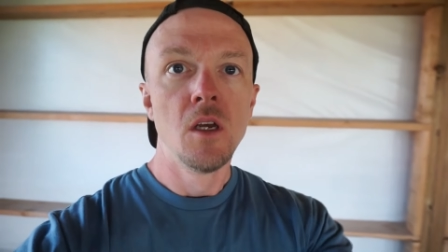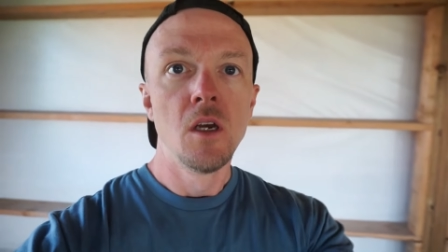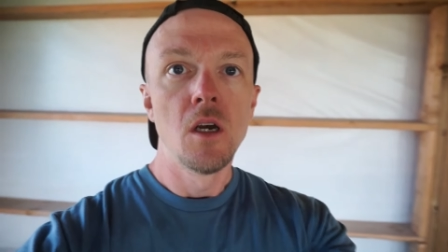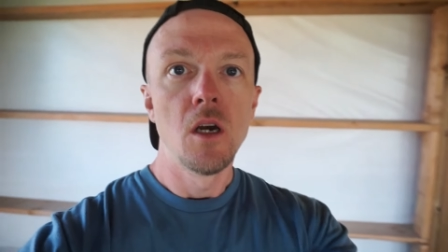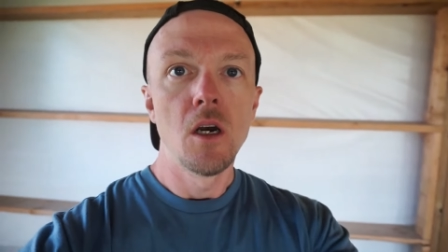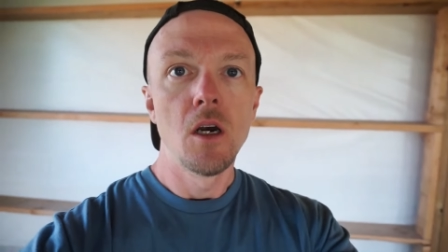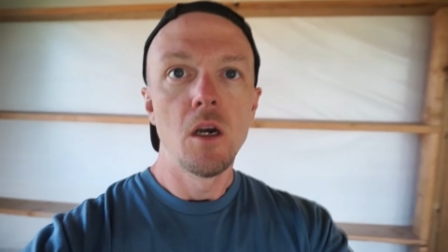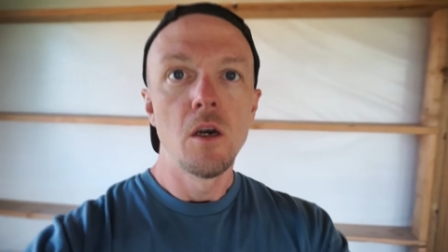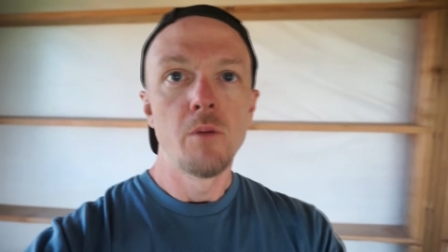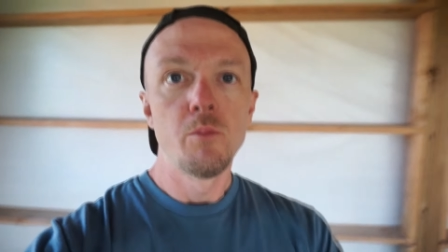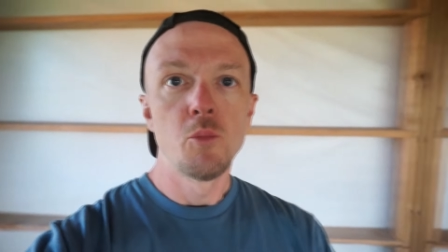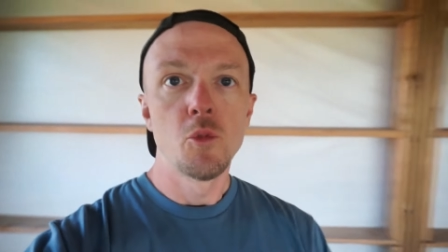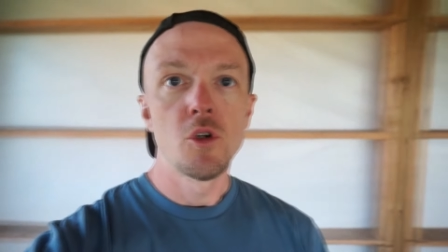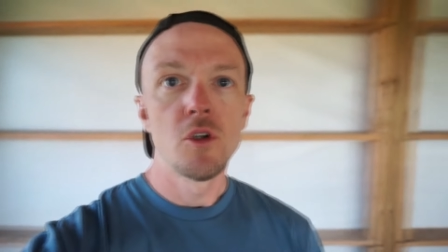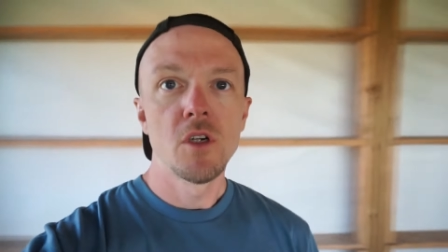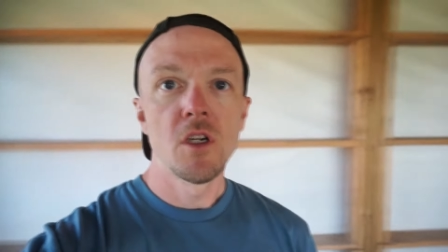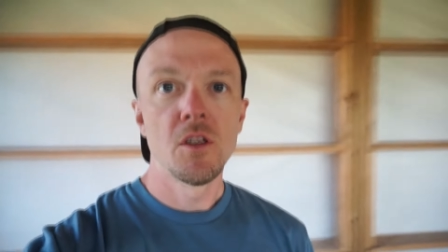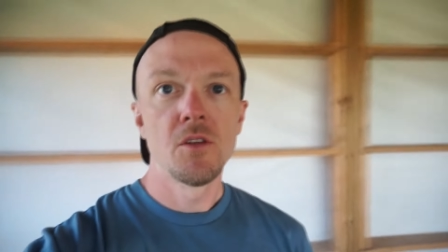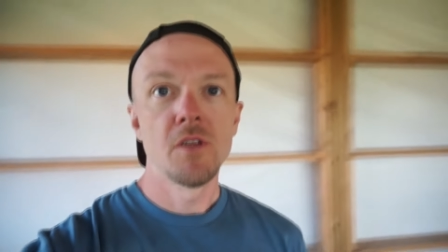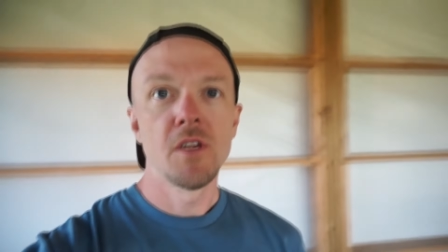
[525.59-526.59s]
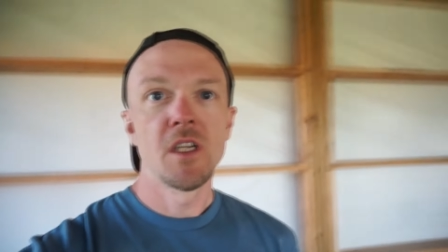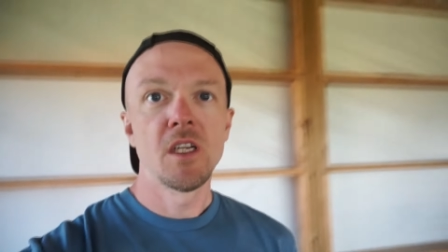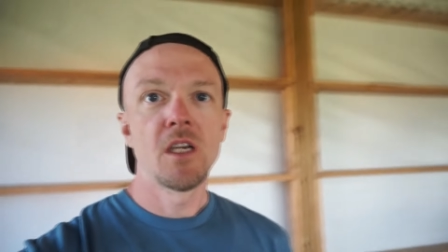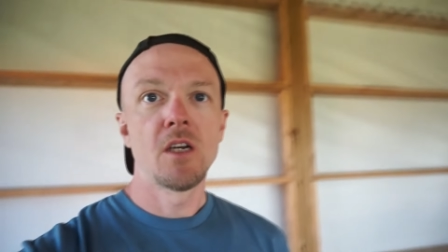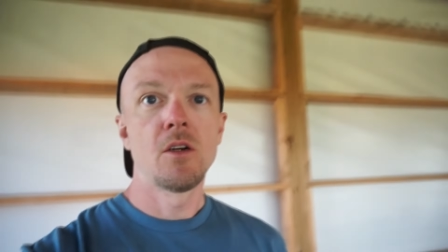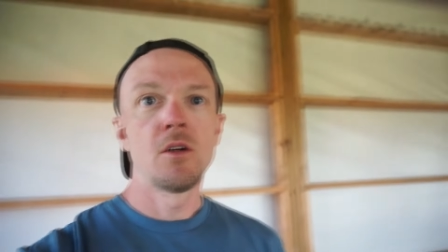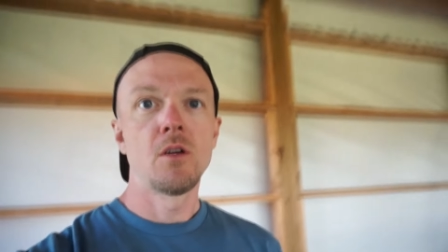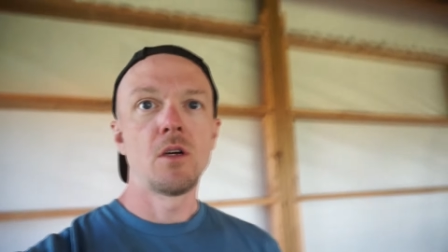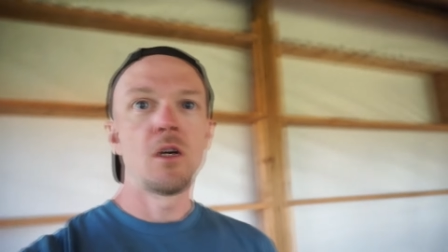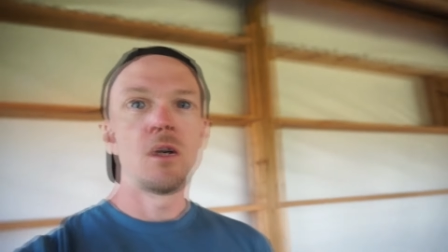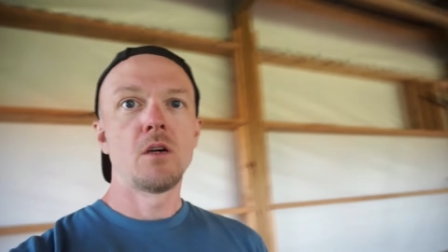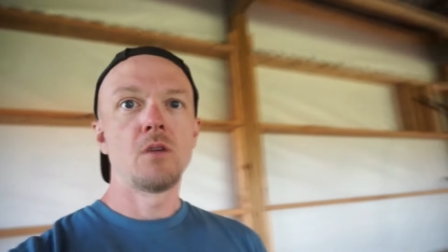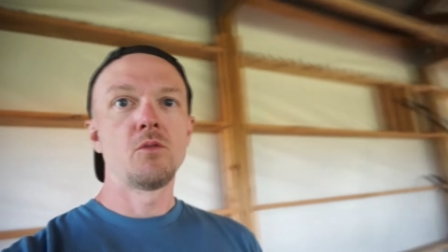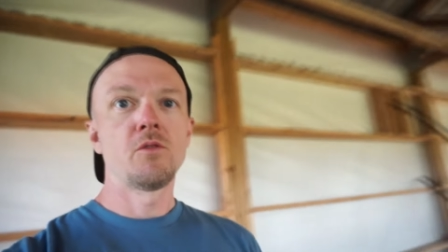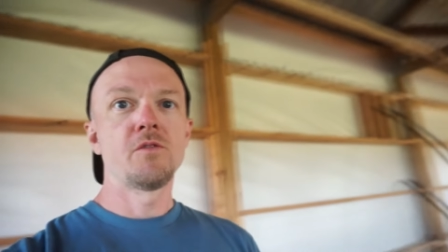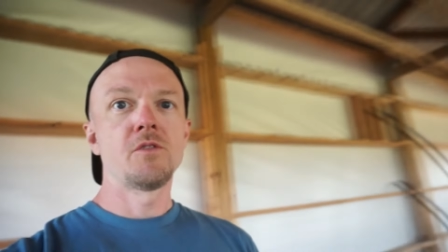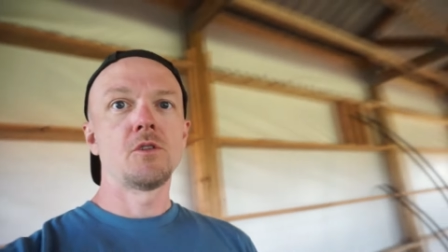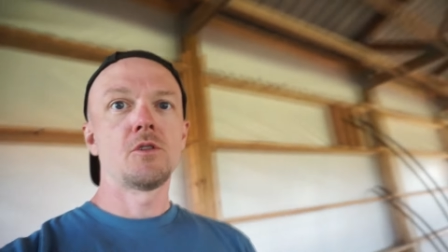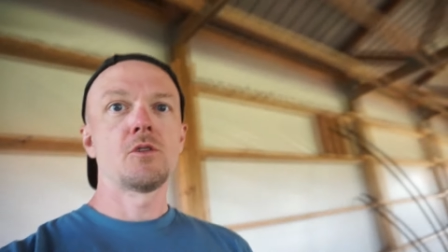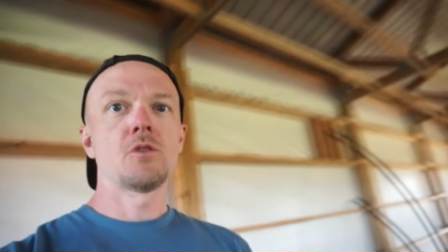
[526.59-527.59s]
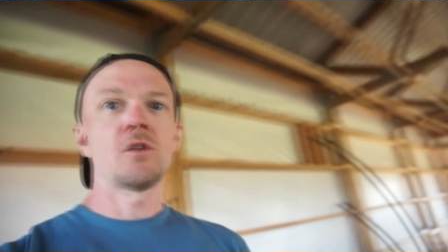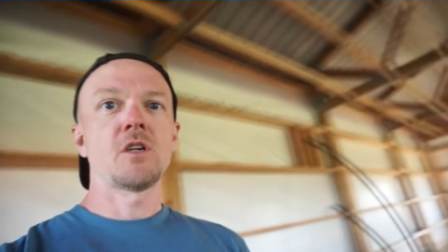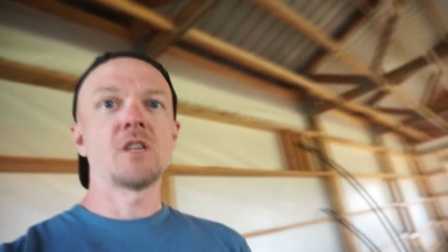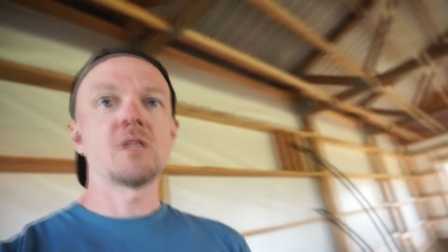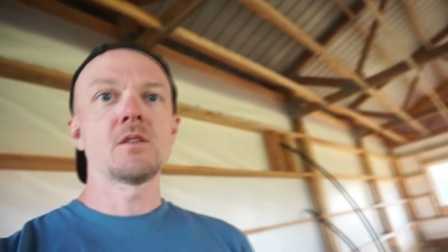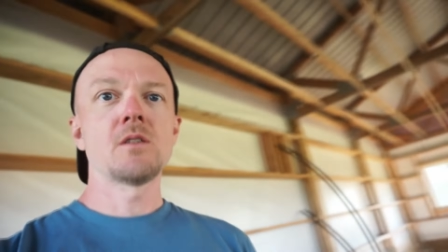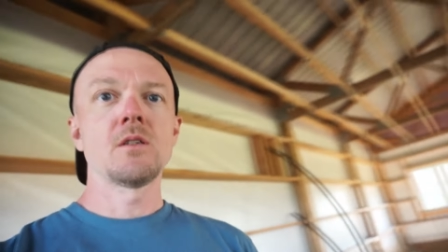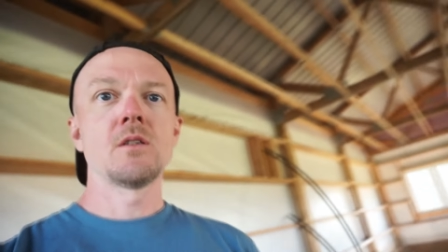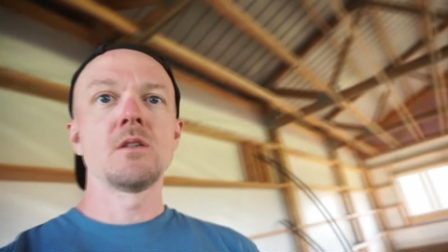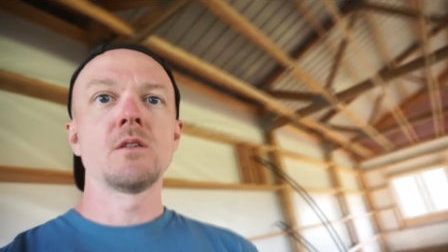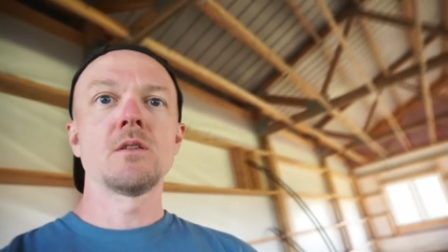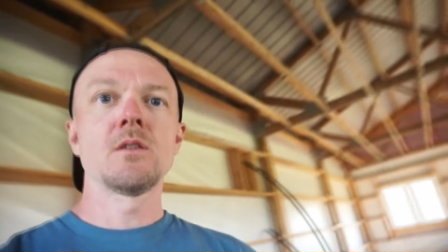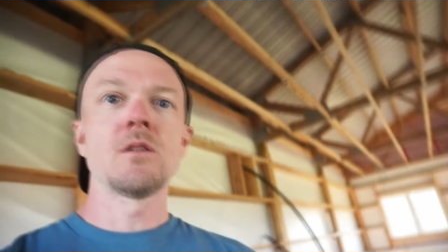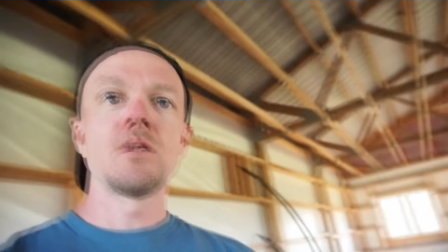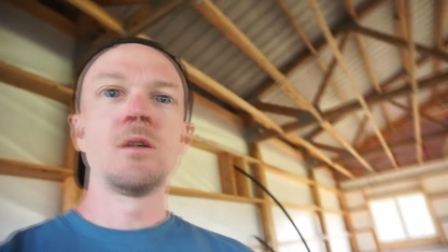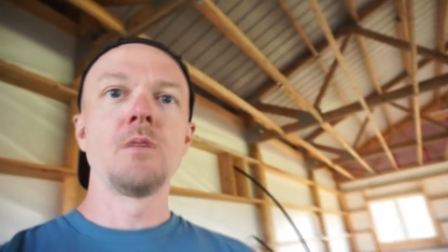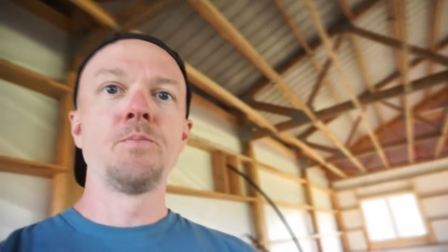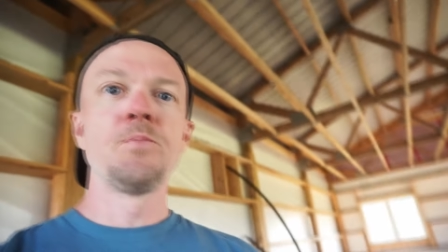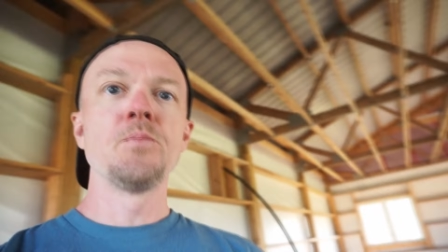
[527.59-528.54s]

Um, more on layout uh, with your trusses.